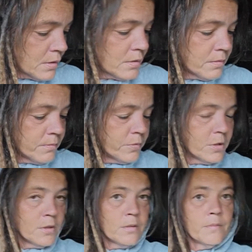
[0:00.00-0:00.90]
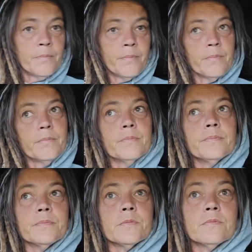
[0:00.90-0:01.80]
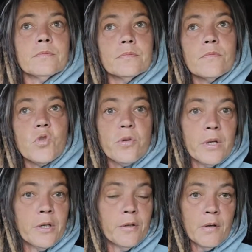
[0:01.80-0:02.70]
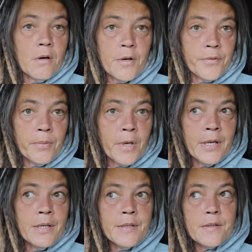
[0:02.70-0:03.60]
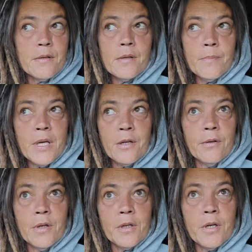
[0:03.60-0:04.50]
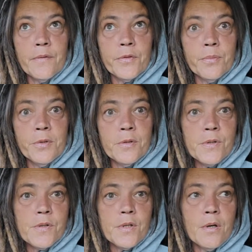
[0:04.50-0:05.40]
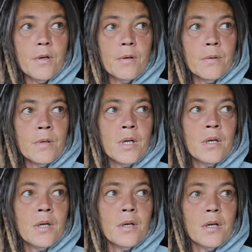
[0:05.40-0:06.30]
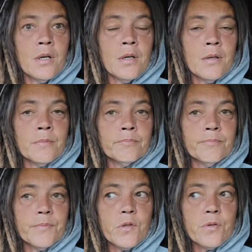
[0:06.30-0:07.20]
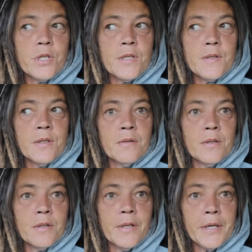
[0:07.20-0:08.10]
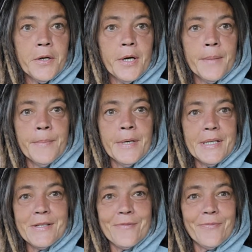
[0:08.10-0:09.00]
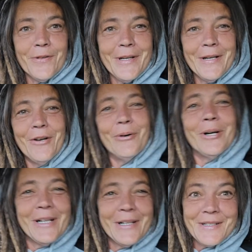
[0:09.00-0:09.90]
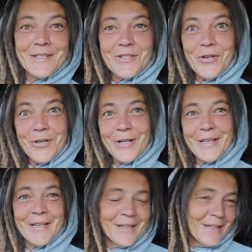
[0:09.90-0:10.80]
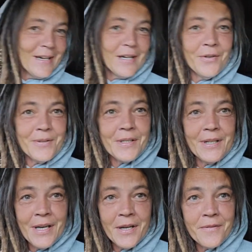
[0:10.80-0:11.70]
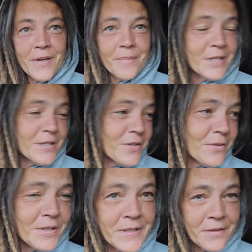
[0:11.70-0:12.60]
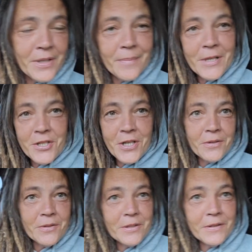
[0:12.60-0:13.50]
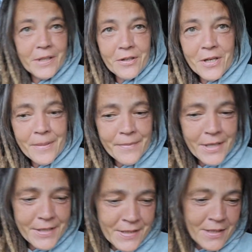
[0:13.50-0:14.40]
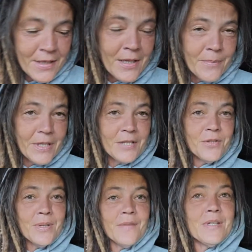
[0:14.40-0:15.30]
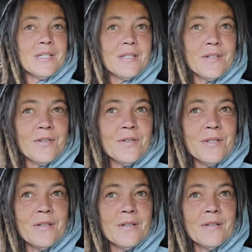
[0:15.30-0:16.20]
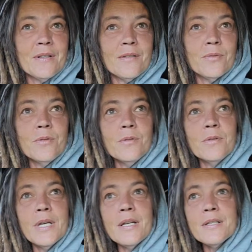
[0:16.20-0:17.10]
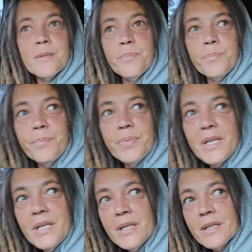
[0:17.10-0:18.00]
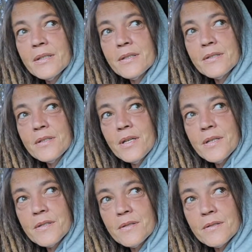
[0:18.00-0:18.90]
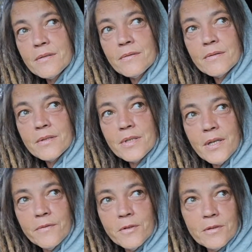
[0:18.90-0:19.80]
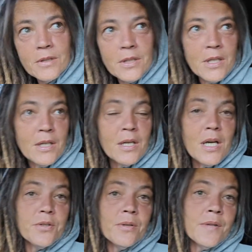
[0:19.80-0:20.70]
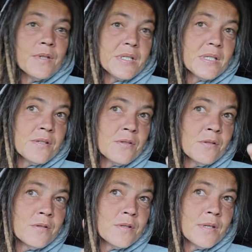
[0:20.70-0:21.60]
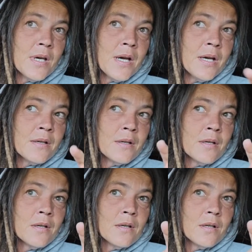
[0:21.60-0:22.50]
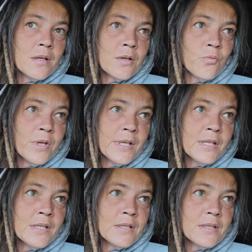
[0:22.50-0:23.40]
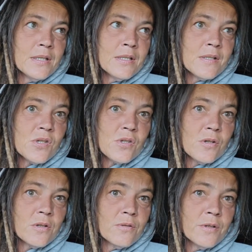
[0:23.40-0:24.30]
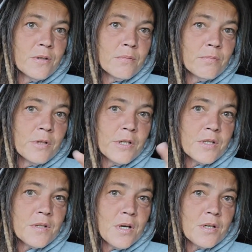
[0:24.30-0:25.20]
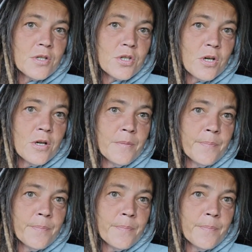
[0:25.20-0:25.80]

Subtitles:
will trigger her arthritis and make her uncomfortable. So she's gonna look like a hot mess for now on. Sorry. I know it's gonna aggravate me too, because I don't like my child looking like a hot mess. But I do have these scissors. Ooh, that is a big dust devil. I do have these scissors that one end is circular where it's not sharp.